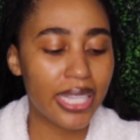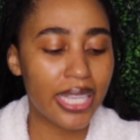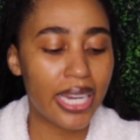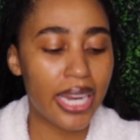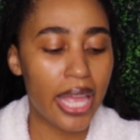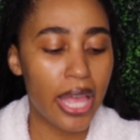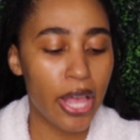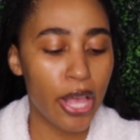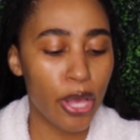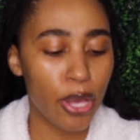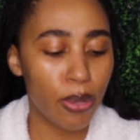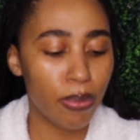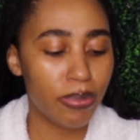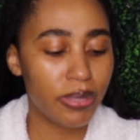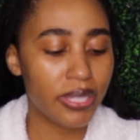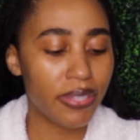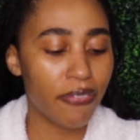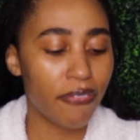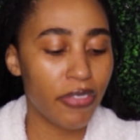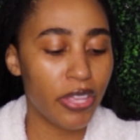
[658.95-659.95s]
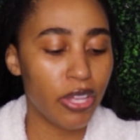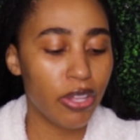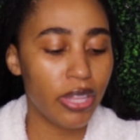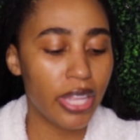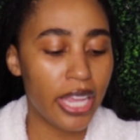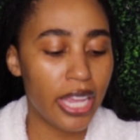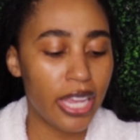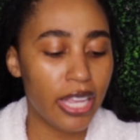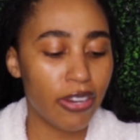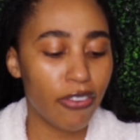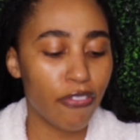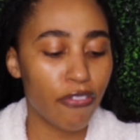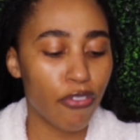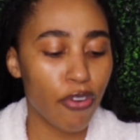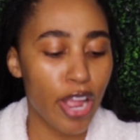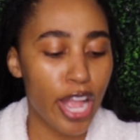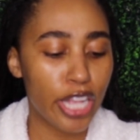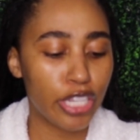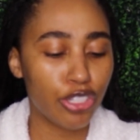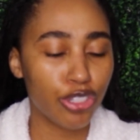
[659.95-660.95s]
and helps fill in
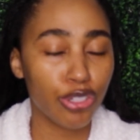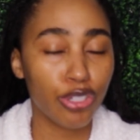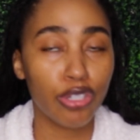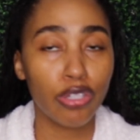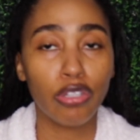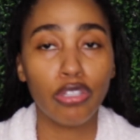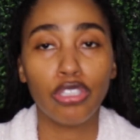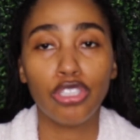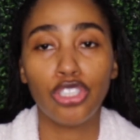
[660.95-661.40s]
fragile